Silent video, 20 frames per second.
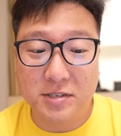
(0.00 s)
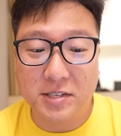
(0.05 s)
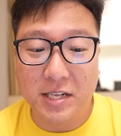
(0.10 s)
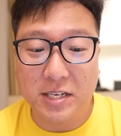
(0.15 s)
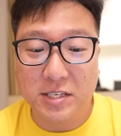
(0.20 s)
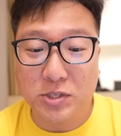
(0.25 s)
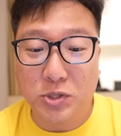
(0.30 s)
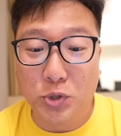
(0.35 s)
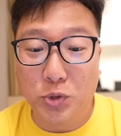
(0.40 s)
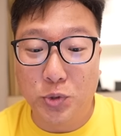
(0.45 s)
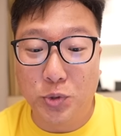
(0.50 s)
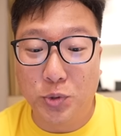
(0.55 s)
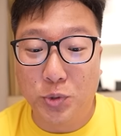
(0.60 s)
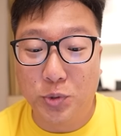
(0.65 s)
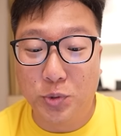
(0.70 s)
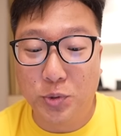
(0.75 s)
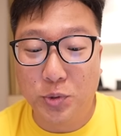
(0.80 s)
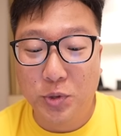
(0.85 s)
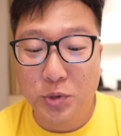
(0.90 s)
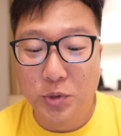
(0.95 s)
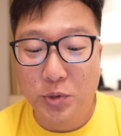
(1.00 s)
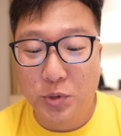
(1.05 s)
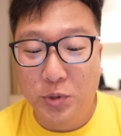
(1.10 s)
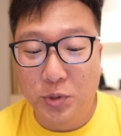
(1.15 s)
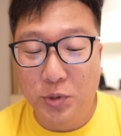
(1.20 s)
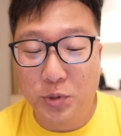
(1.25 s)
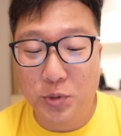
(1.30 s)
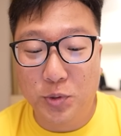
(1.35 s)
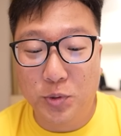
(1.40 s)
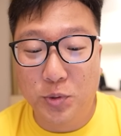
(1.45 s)
There's no
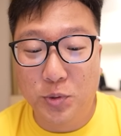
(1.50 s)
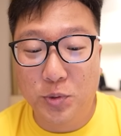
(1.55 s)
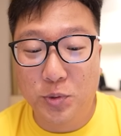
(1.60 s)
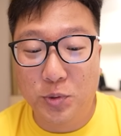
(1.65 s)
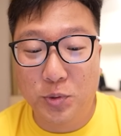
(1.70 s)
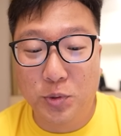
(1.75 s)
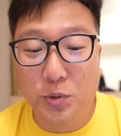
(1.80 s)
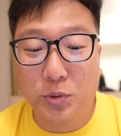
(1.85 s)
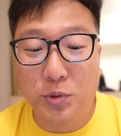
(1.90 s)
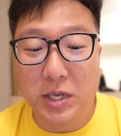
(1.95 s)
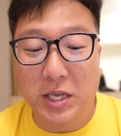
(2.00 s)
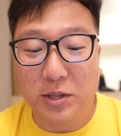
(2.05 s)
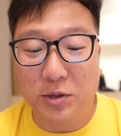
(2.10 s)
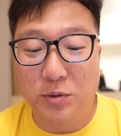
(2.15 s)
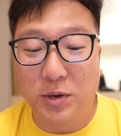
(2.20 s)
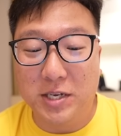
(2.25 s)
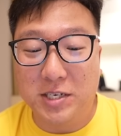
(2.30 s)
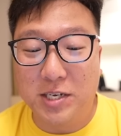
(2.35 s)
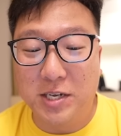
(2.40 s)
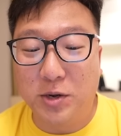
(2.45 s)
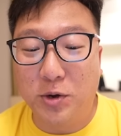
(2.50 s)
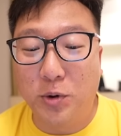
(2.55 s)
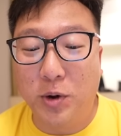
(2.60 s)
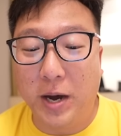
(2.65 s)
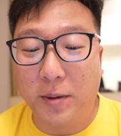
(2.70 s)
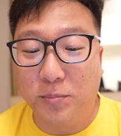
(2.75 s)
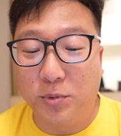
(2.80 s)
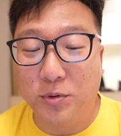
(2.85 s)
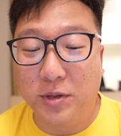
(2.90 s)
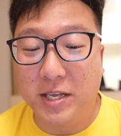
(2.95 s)
need to actually go
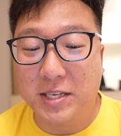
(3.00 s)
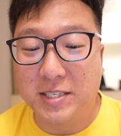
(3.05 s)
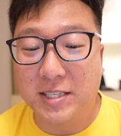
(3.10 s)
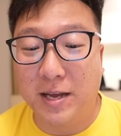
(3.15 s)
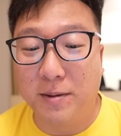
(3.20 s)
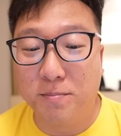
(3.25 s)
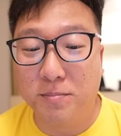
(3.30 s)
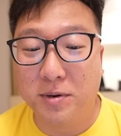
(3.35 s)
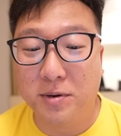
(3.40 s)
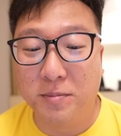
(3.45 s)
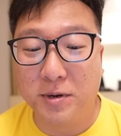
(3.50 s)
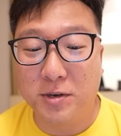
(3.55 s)
up to this number,